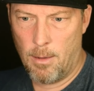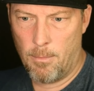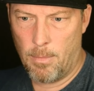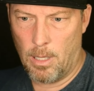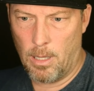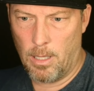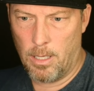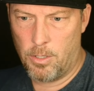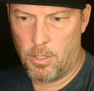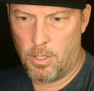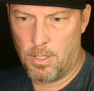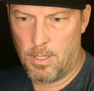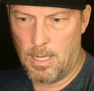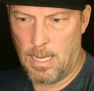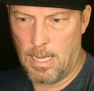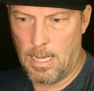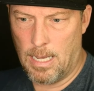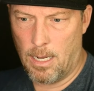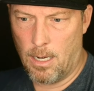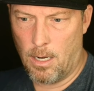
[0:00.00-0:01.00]
But let's just
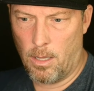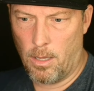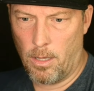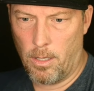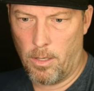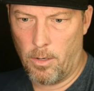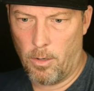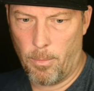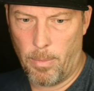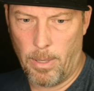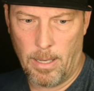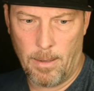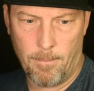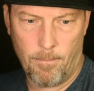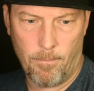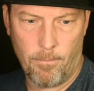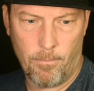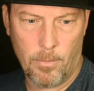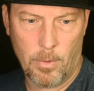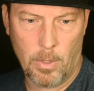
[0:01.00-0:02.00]
add a little bit,
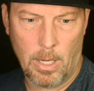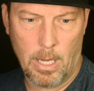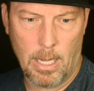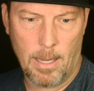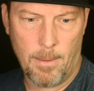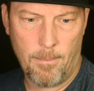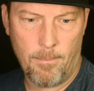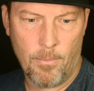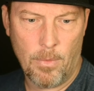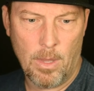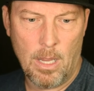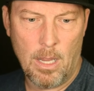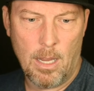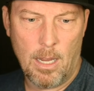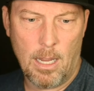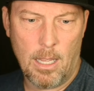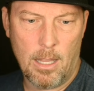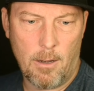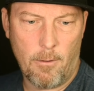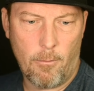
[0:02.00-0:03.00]
okay?
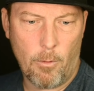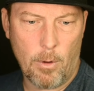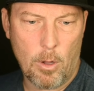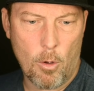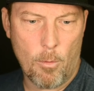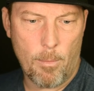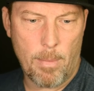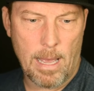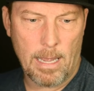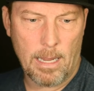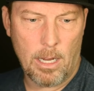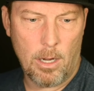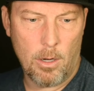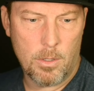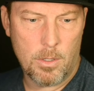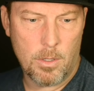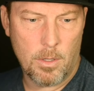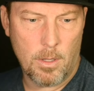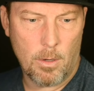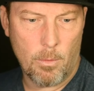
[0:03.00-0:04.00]
And then if we go back here
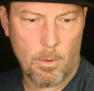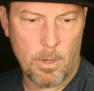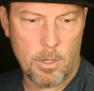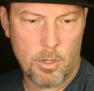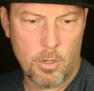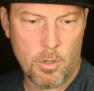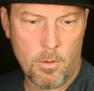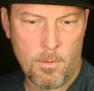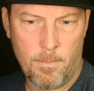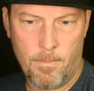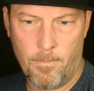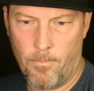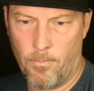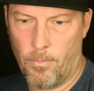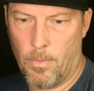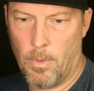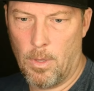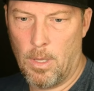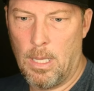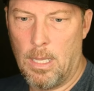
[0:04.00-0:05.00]
to the original,
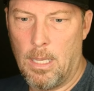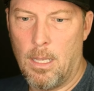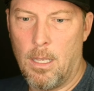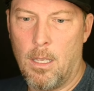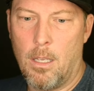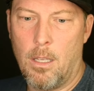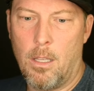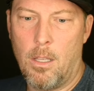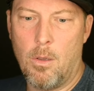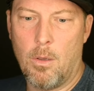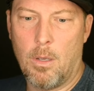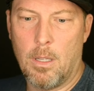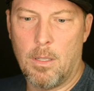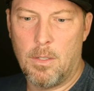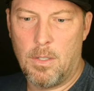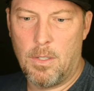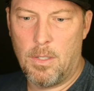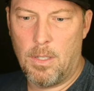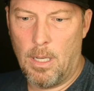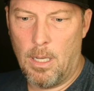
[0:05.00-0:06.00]
you can
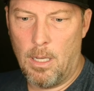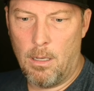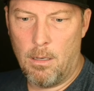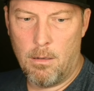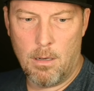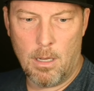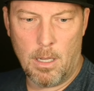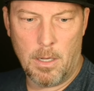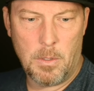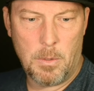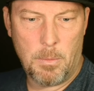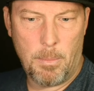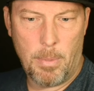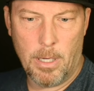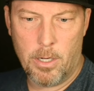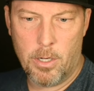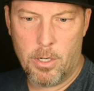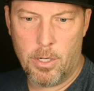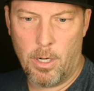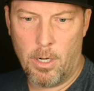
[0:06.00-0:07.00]
see, nice
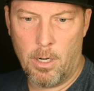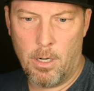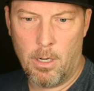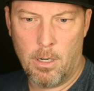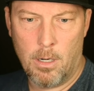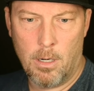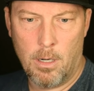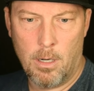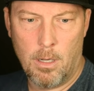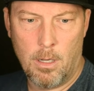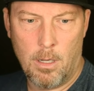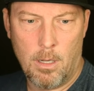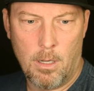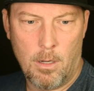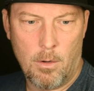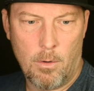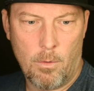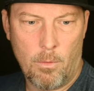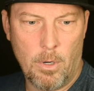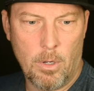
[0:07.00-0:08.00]
picture,
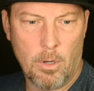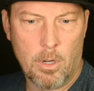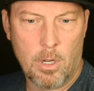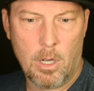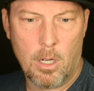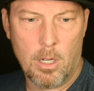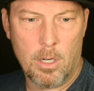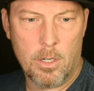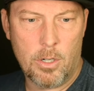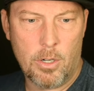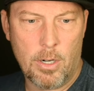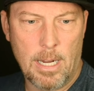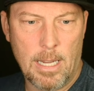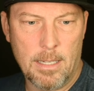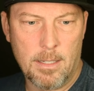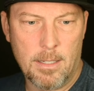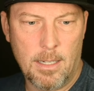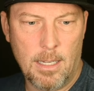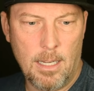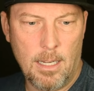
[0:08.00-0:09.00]
real
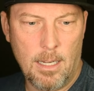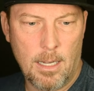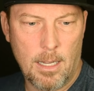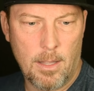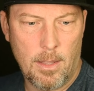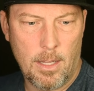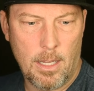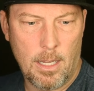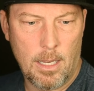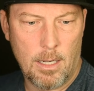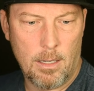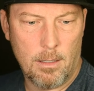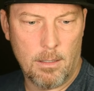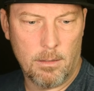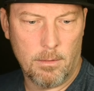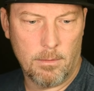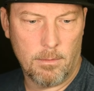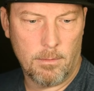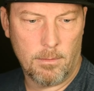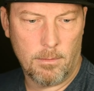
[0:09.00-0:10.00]
contrasty, and then
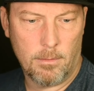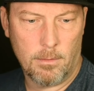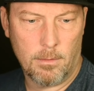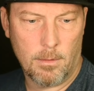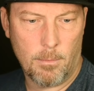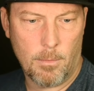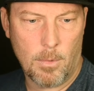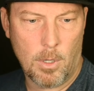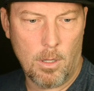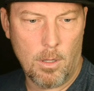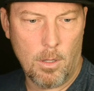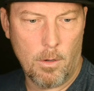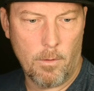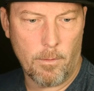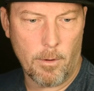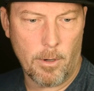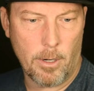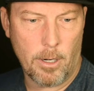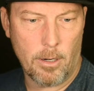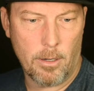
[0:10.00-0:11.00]
I'm all
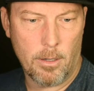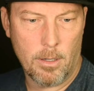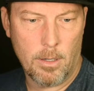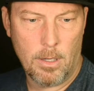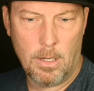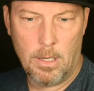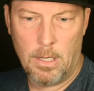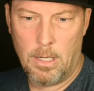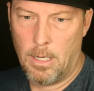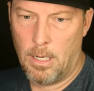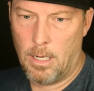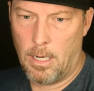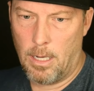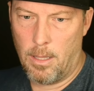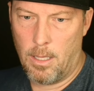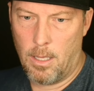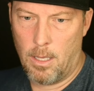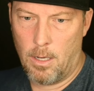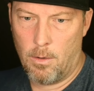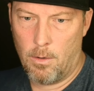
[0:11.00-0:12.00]
over here.
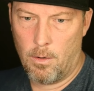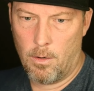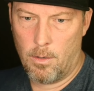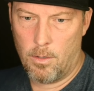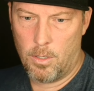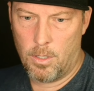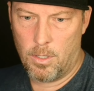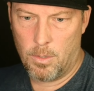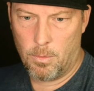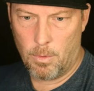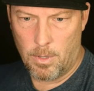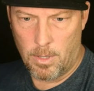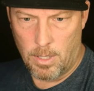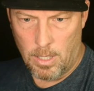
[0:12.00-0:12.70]
And then just with